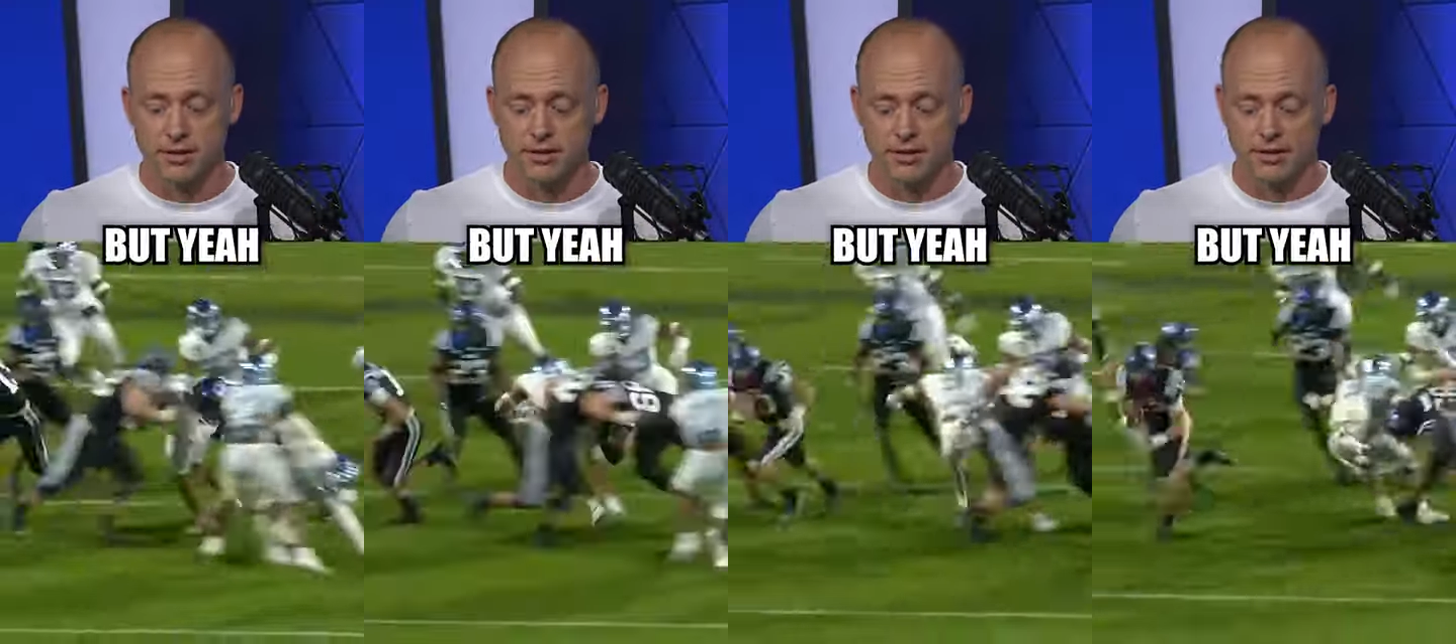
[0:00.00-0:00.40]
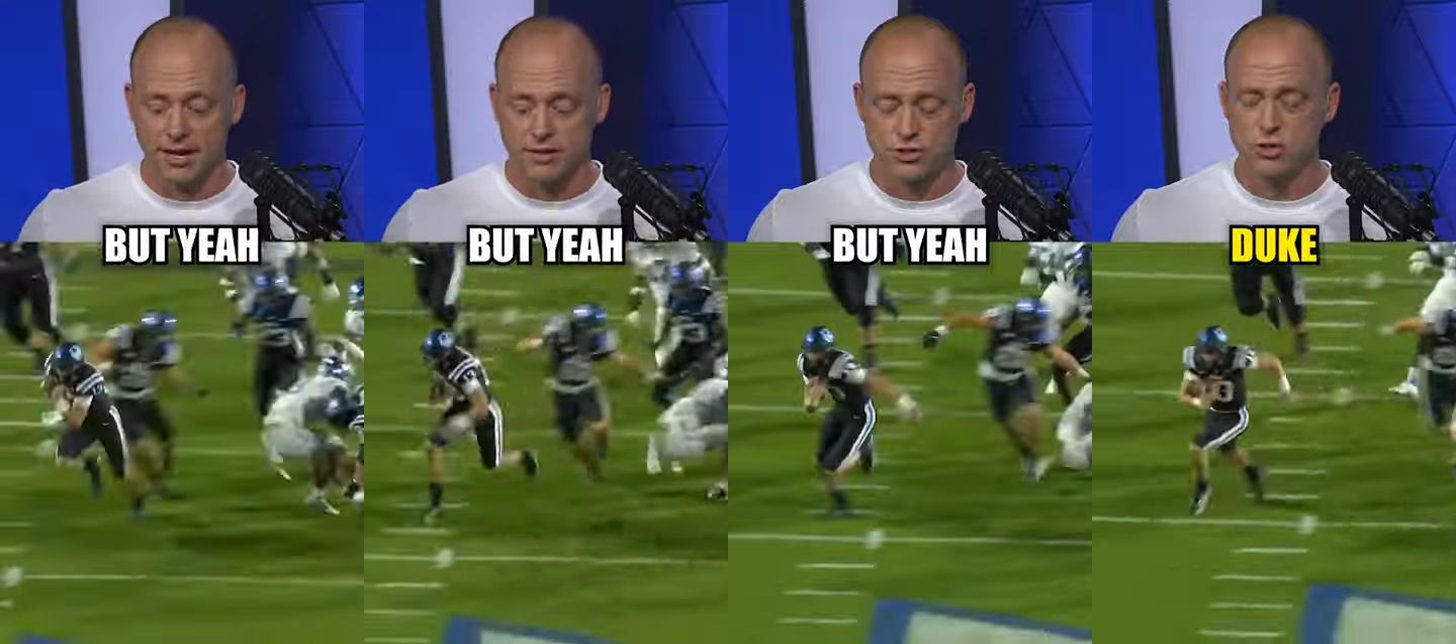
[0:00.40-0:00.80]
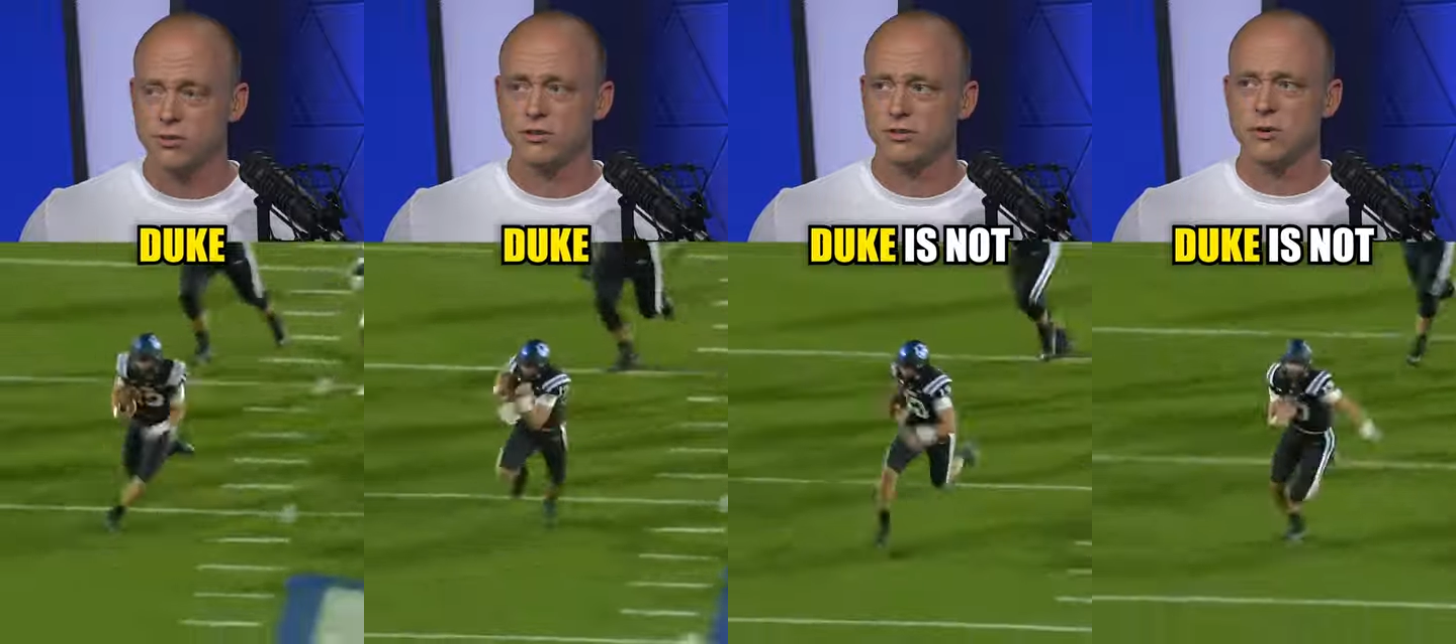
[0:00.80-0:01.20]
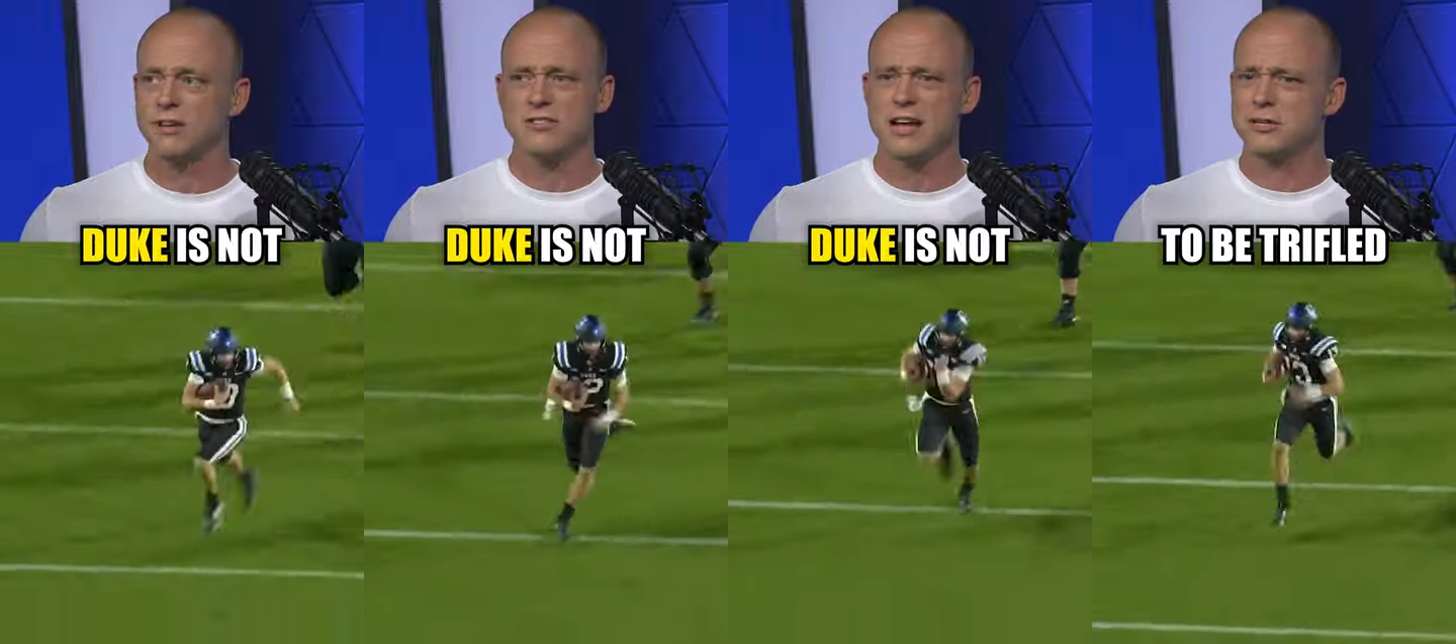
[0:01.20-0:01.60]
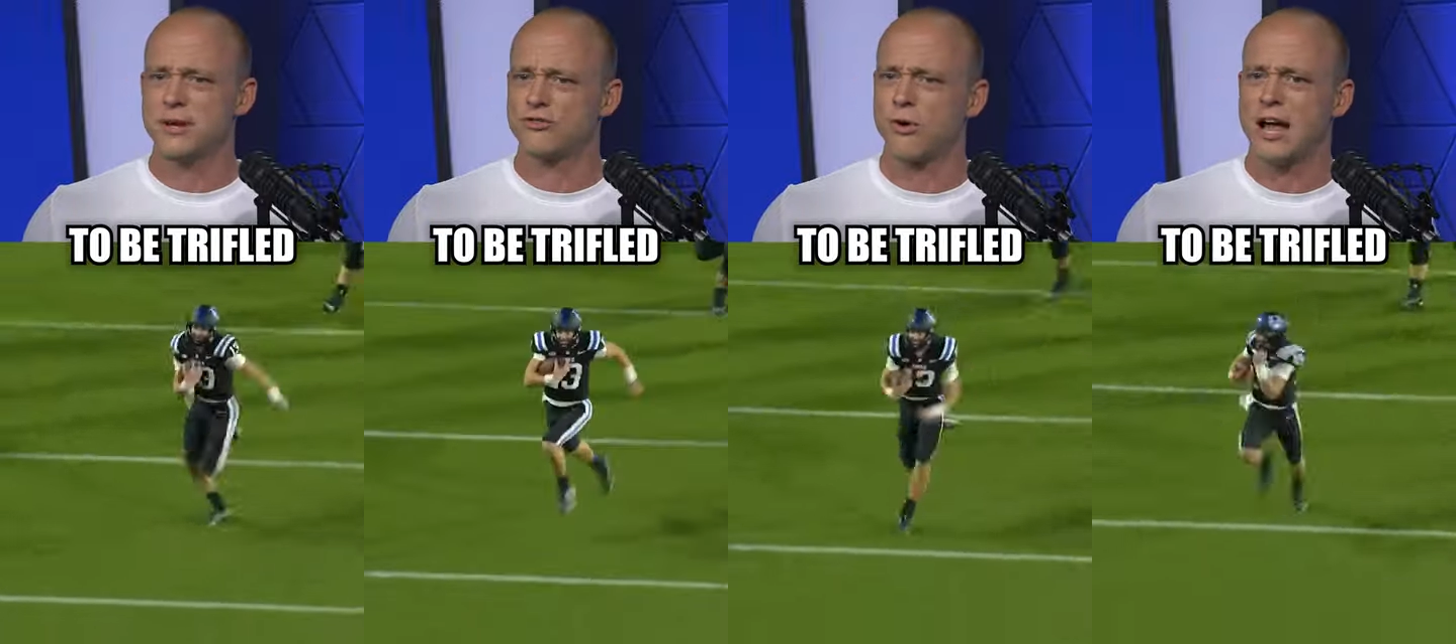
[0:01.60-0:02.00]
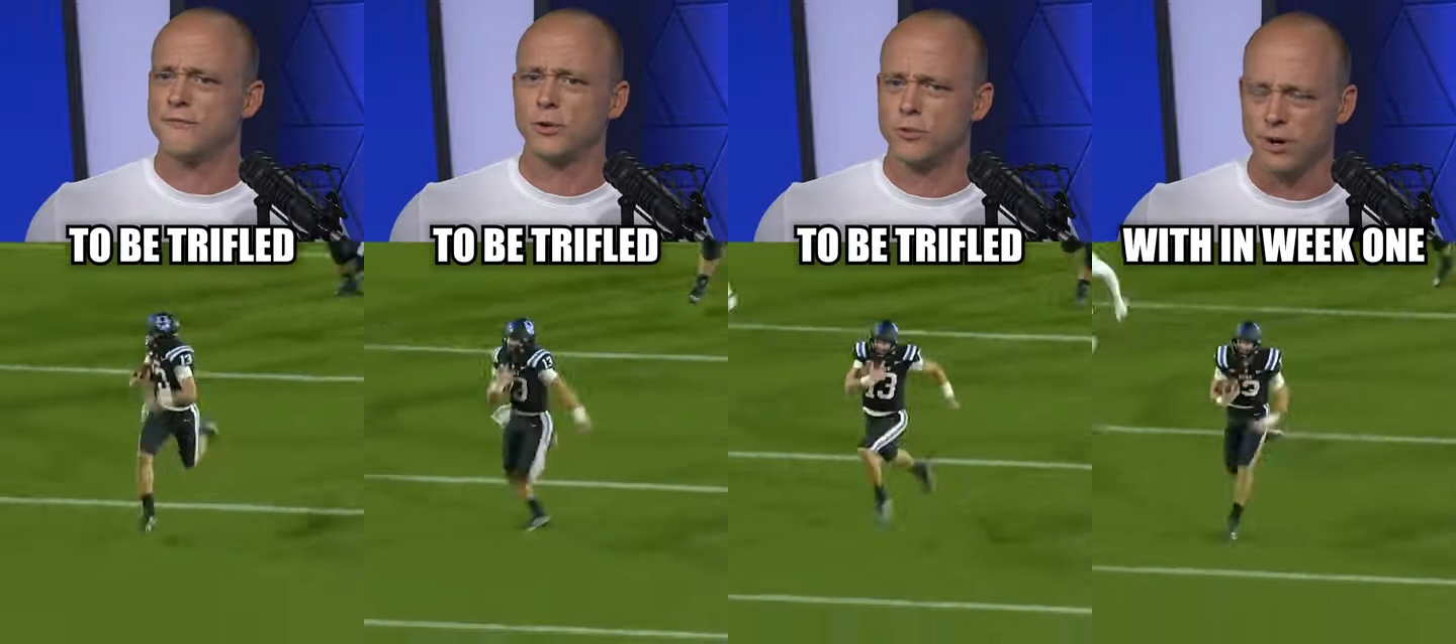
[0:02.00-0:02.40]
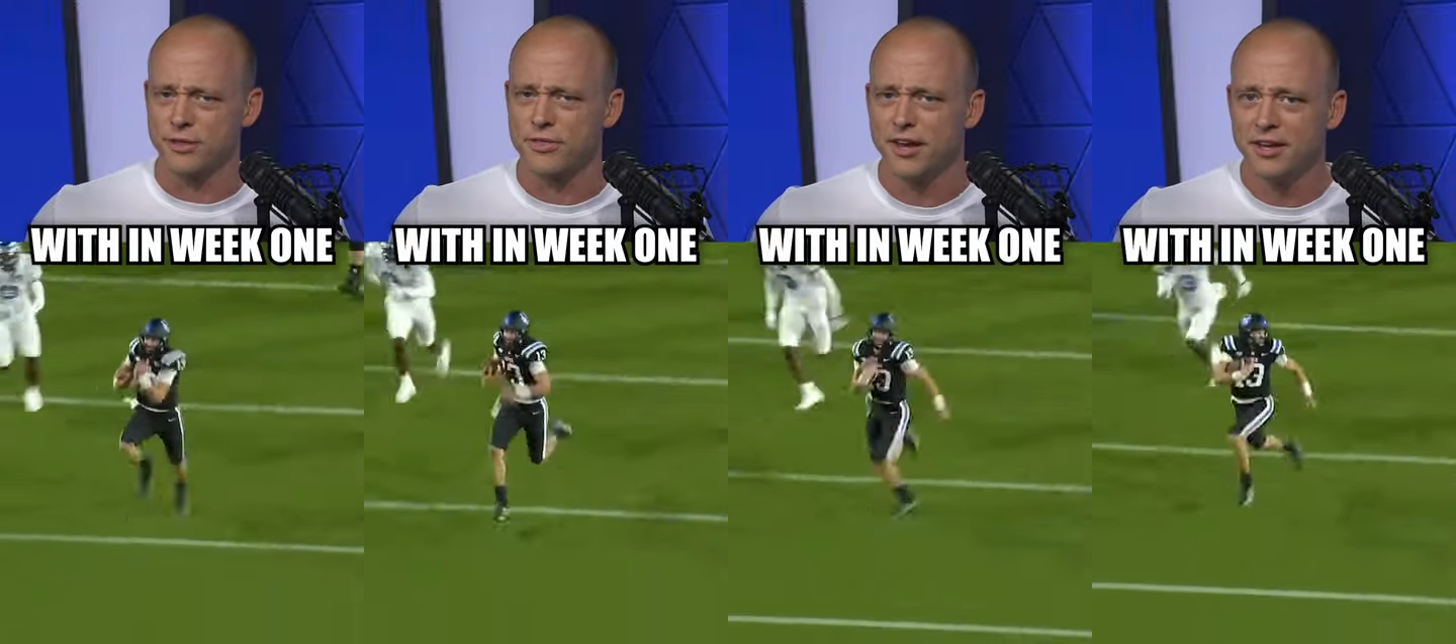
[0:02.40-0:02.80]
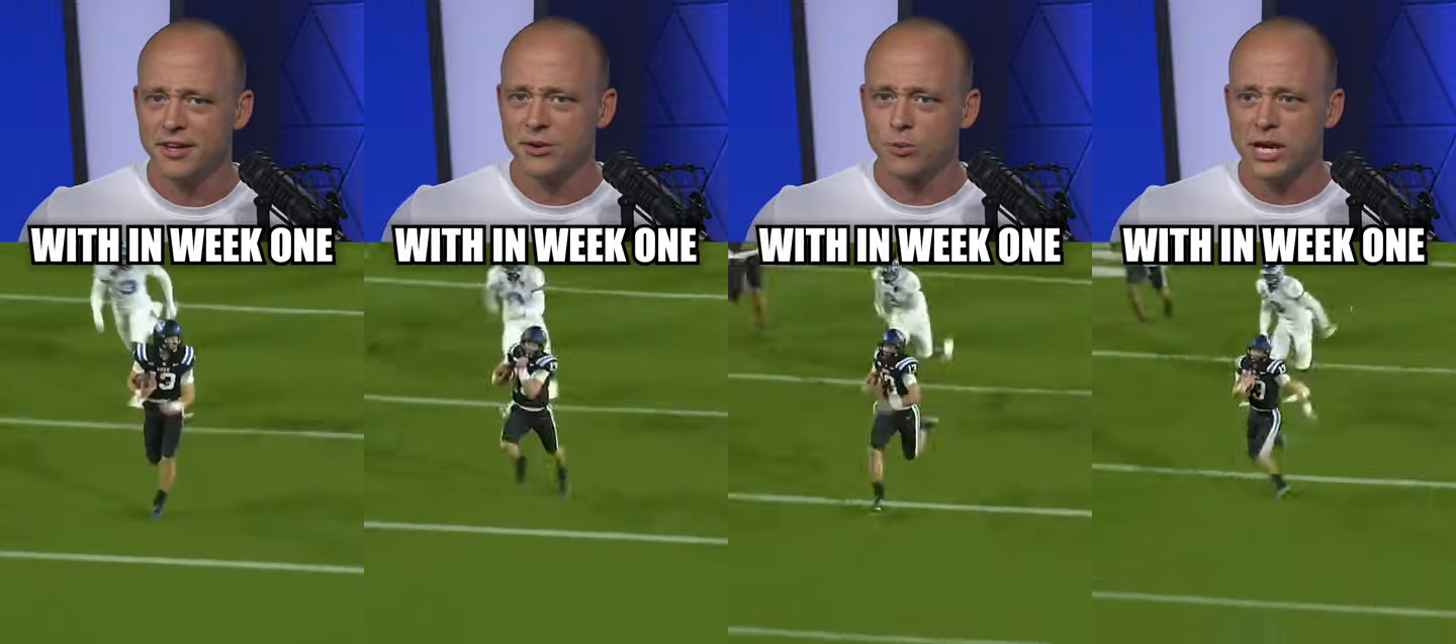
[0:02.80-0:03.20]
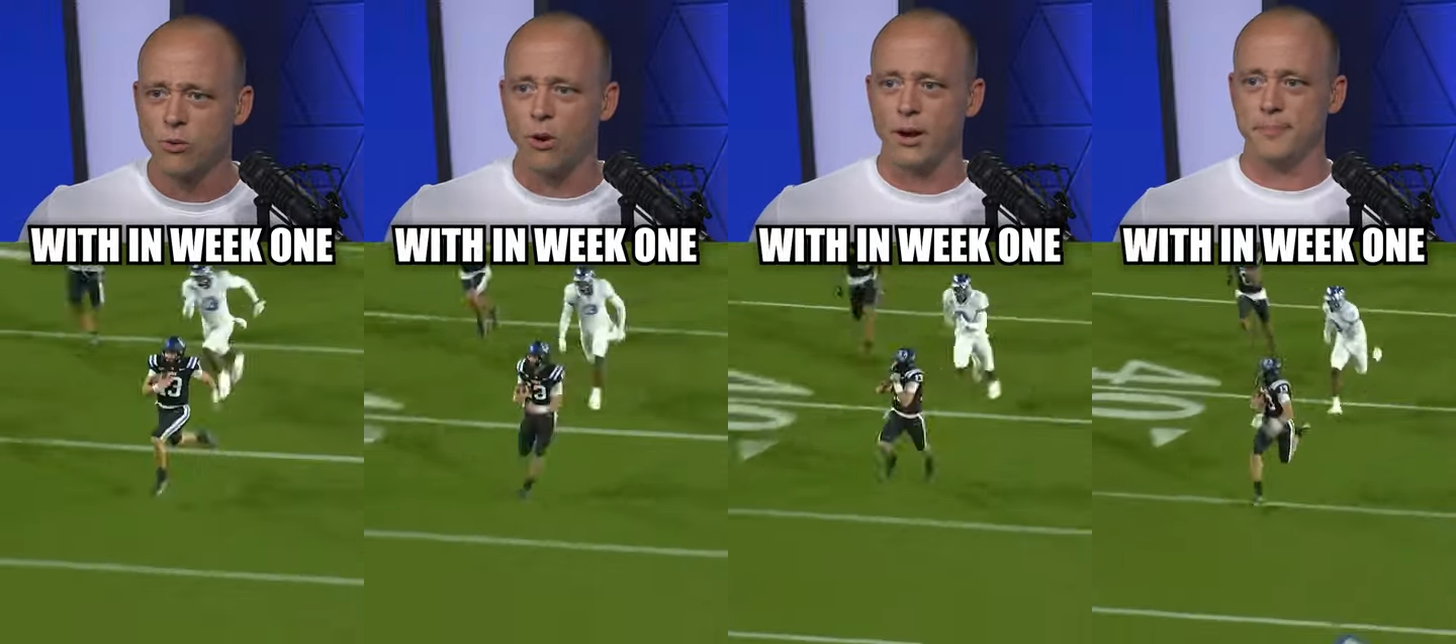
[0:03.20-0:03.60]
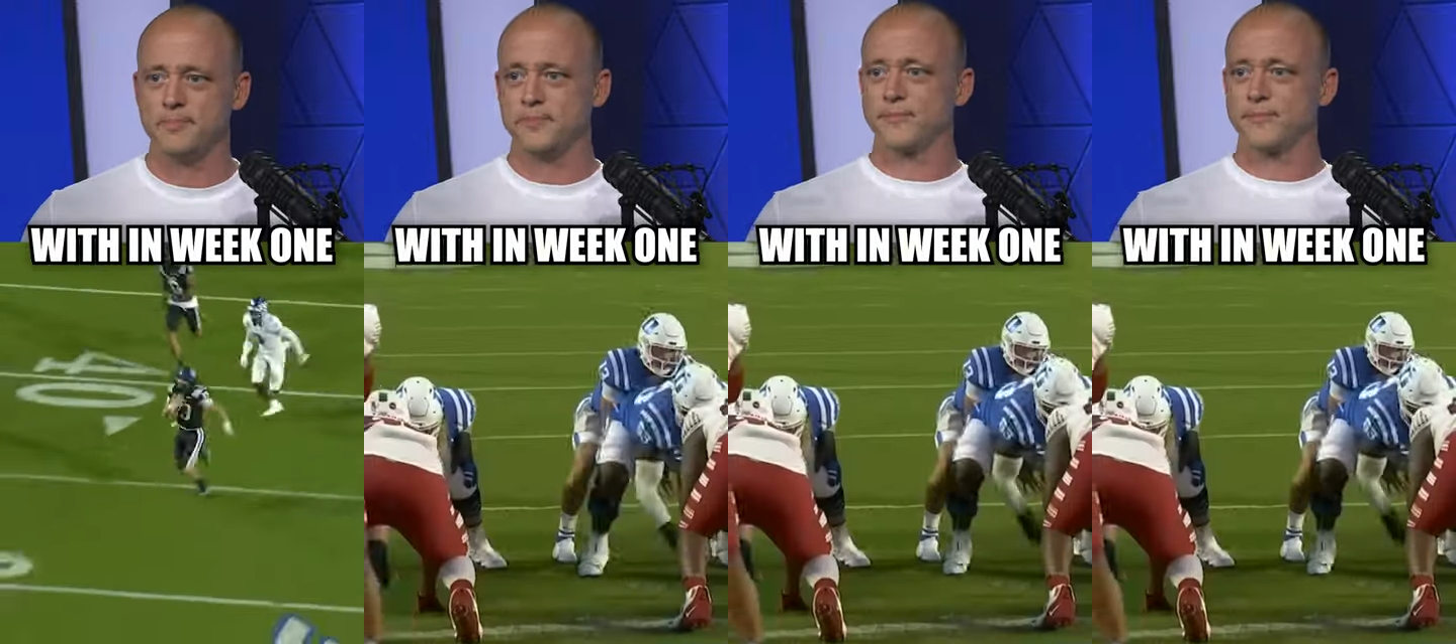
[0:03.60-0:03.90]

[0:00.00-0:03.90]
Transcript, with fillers: But yeah, Duke is not to be trifled with in week 1.